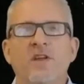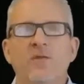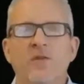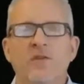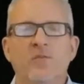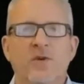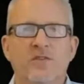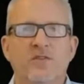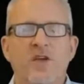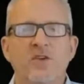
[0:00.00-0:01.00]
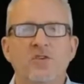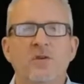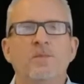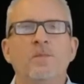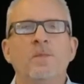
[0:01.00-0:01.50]
this presentation.
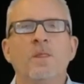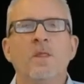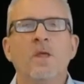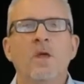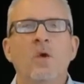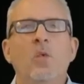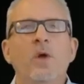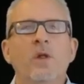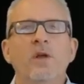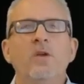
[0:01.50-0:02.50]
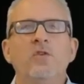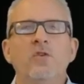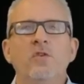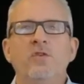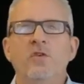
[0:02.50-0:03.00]
We'll
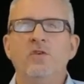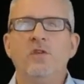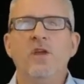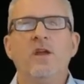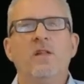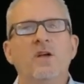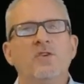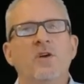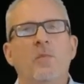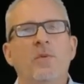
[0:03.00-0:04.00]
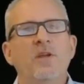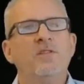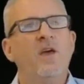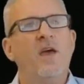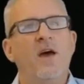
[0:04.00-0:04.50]
introduce you to the AnyLogic company's
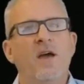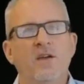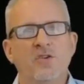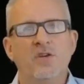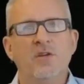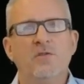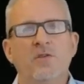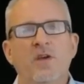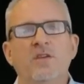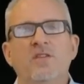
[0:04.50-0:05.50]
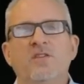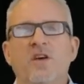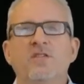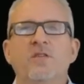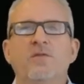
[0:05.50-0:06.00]
AI initiative and
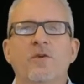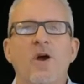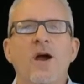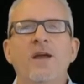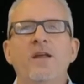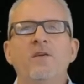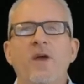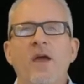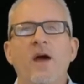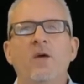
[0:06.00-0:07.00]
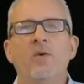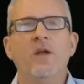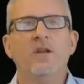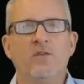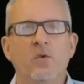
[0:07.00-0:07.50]
discuss a variety of
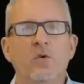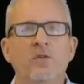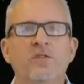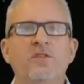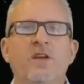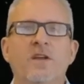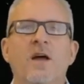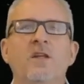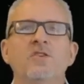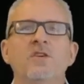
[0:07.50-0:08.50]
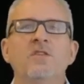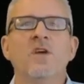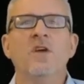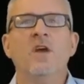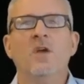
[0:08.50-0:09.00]
AI-related tools, technologies,
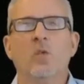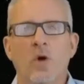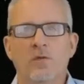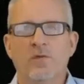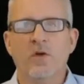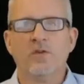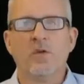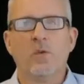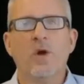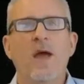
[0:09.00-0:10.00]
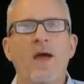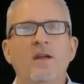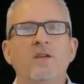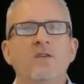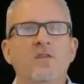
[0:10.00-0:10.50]
and workflows that were
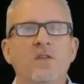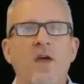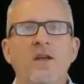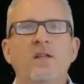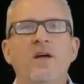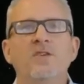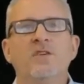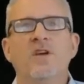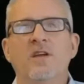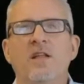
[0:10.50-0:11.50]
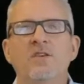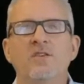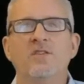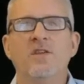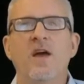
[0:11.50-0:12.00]
added to the AnyLogic technology
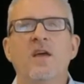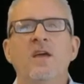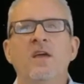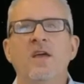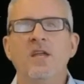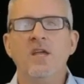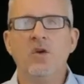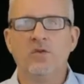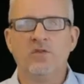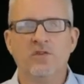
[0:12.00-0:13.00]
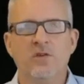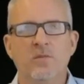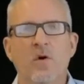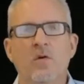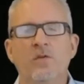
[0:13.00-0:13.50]
stack and ecosystem
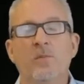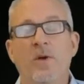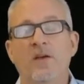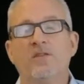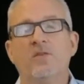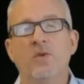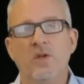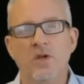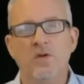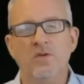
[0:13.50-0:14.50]
over the past 3 years.